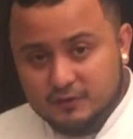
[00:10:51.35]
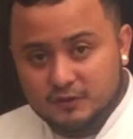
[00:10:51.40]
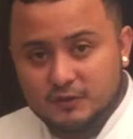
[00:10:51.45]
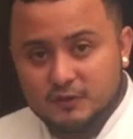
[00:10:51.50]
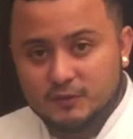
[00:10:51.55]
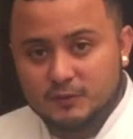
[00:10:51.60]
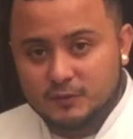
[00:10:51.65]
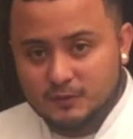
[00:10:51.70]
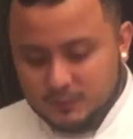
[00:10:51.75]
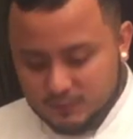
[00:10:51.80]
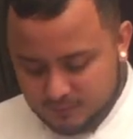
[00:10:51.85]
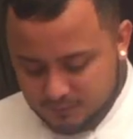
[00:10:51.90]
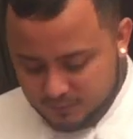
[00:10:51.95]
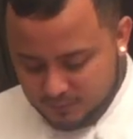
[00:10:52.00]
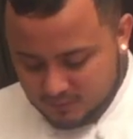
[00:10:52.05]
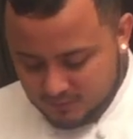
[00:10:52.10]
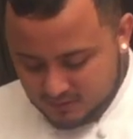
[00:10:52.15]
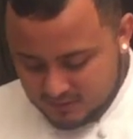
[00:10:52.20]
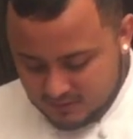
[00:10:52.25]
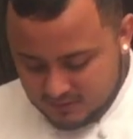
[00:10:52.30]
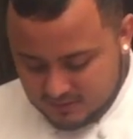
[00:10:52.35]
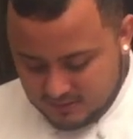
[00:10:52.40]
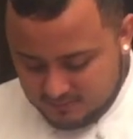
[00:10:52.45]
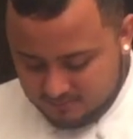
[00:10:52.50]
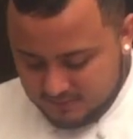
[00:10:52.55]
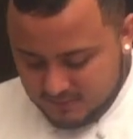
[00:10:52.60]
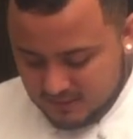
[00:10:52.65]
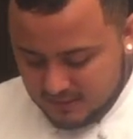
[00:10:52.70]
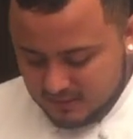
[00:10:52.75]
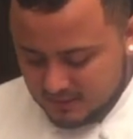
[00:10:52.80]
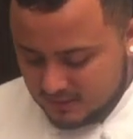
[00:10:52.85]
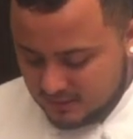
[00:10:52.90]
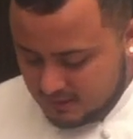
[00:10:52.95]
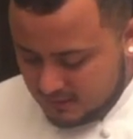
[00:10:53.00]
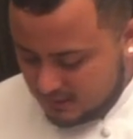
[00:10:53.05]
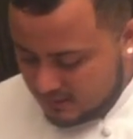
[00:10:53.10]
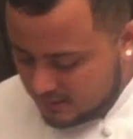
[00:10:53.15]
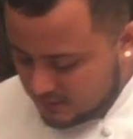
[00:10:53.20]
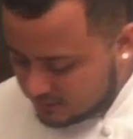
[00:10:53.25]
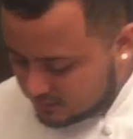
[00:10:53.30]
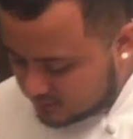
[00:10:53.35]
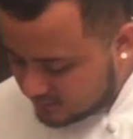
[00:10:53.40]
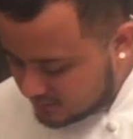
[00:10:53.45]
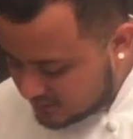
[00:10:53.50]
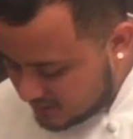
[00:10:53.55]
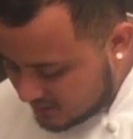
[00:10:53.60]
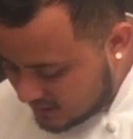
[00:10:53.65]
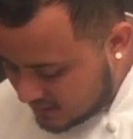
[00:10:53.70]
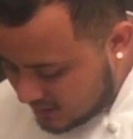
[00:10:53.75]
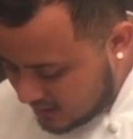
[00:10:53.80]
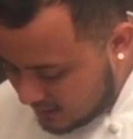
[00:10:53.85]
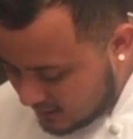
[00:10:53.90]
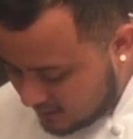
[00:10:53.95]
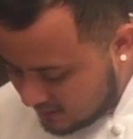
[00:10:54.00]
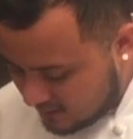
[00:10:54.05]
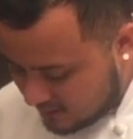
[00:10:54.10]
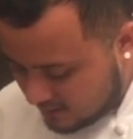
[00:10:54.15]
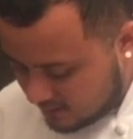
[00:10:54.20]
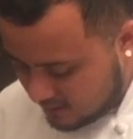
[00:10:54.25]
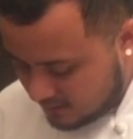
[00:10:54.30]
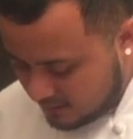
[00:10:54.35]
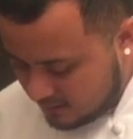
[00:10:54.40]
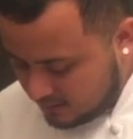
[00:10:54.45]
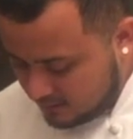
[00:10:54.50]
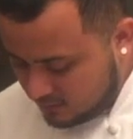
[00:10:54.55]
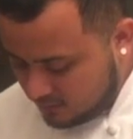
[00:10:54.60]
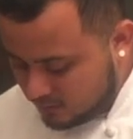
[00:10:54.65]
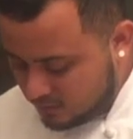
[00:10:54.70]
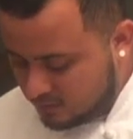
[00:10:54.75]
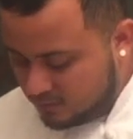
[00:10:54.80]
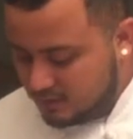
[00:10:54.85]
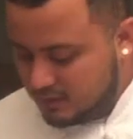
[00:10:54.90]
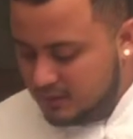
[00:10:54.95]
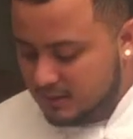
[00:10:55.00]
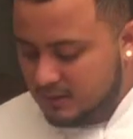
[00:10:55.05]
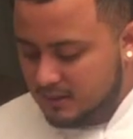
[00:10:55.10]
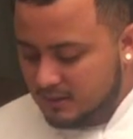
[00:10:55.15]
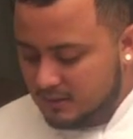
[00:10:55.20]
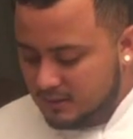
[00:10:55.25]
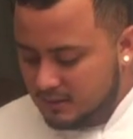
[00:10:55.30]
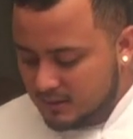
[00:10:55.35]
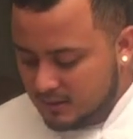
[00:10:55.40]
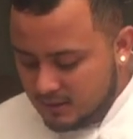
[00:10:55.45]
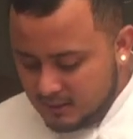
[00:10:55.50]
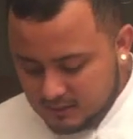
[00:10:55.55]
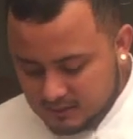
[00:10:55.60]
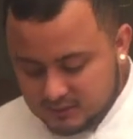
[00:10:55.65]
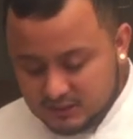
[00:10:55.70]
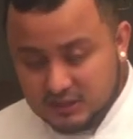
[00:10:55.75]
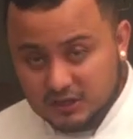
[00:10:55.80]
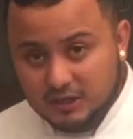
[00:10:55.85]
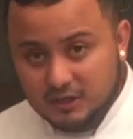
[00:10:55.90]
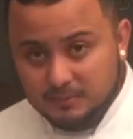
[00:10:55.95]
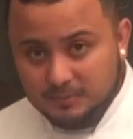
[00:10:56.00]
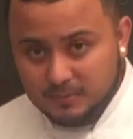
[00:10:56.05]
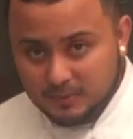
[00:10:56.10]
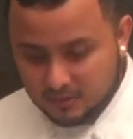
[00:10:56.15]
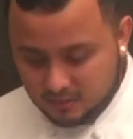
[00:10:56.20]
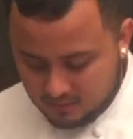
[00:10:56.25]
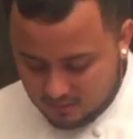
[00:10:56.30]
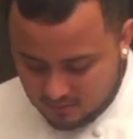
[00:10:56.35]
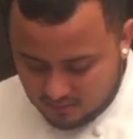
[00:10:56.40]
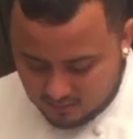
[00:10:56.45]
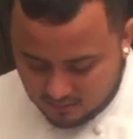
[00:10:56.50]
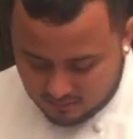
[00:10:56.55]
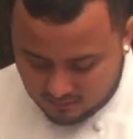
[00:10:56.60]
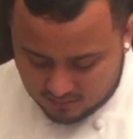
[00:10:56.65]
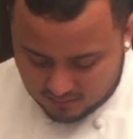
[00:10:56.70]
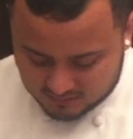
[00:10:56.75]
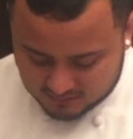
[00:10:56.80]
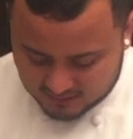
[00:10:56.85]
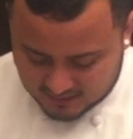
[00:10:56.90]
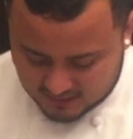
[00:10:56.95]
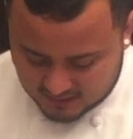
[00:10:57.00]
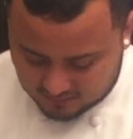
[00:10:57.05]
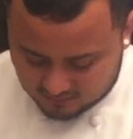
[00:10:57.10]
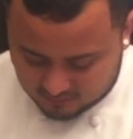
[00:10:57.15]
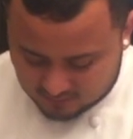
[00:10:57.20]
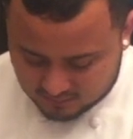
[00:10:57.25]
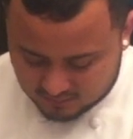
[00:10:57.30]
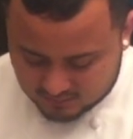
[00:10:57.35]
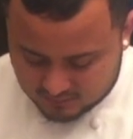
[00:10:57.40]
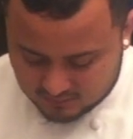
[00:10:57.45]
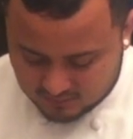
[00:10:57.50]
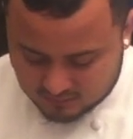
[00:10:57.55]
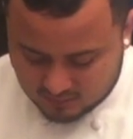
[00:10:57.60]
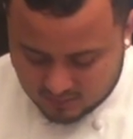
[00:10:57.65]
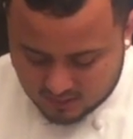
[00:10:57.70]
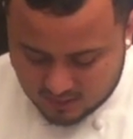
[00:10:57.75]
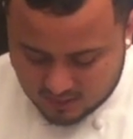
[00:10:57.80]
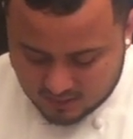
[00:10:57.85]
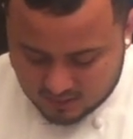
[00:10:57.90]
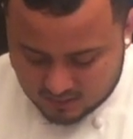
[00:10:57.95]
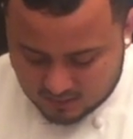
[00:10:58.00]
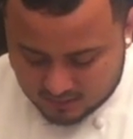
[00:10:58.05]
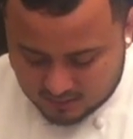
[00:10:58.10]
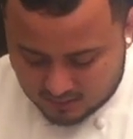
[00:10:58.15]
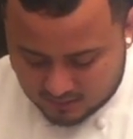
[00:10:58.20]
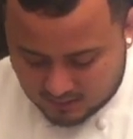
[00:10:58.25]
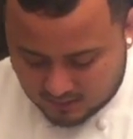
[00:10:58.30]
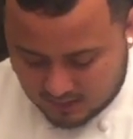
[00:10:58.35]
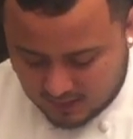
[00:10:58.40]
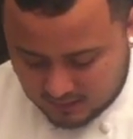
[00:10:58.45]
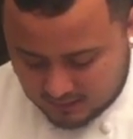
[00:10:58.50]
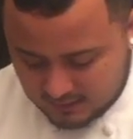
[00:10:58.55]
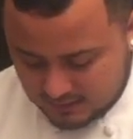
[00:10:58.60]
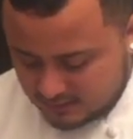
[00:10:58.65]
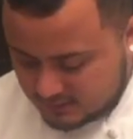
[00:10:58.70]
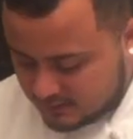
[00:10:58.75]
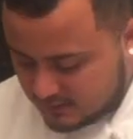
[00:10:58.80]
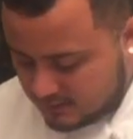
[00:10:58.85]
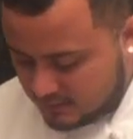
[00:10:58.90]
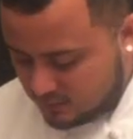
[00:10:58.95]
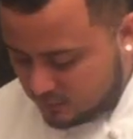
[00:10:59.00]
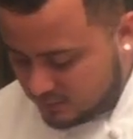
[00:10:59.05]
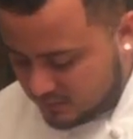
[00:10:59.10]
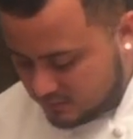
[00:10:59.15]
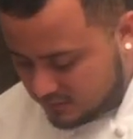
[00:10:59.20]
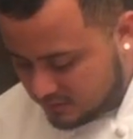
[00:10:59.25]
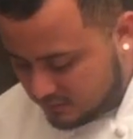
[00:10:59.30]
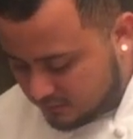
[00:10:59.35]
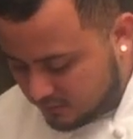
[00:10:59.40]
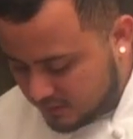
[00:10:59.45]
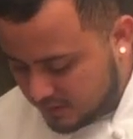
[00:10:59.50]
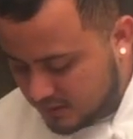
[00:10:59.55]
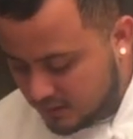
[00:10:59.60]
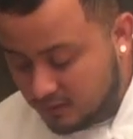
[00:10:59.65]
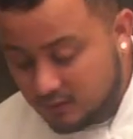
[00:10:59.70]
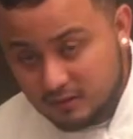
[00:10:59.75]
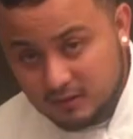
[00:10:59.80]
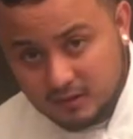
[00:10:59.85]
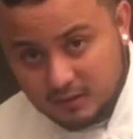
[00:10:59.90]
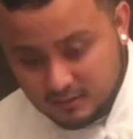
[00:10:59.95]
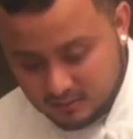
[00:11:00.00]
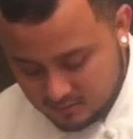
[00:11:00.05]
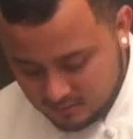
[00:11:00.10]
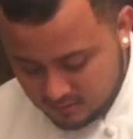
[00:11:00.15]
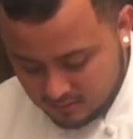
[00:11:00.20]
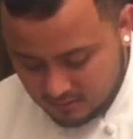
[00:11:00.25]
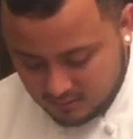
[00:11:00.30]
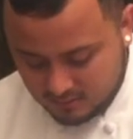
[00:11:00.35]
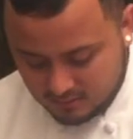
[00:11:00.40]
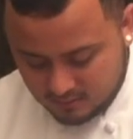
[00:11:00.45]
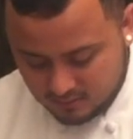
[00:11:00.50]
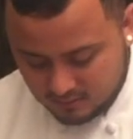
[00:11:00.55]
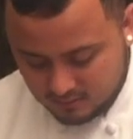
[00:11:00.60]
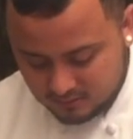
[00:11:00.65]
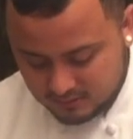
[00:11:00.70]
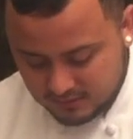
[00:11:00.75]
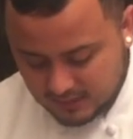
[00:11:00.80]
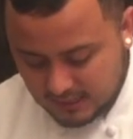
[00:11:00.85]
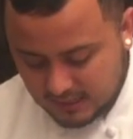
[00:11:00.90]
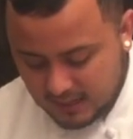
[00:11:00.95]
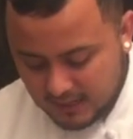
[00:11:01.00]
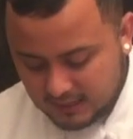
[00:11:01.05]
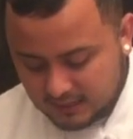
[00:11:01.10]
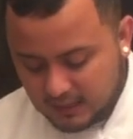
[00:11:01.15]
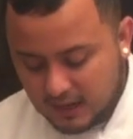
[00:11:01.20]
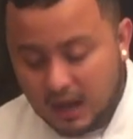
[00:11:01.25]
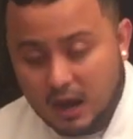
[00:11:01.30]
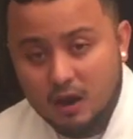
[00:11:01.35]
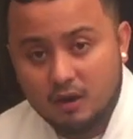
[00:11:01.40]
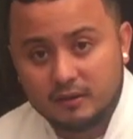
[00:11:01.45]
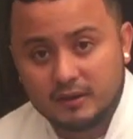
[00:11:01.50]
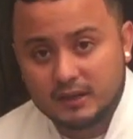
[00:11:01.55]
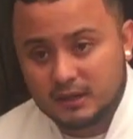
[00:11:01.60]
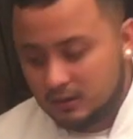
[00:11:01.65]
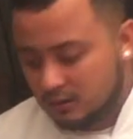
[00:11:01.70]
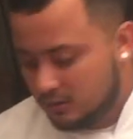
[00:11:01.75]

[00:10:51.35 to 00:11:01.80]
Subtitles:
you put the meat in the tortilla, we're gonna top our tacos, like I said, with the red onion, because I like how it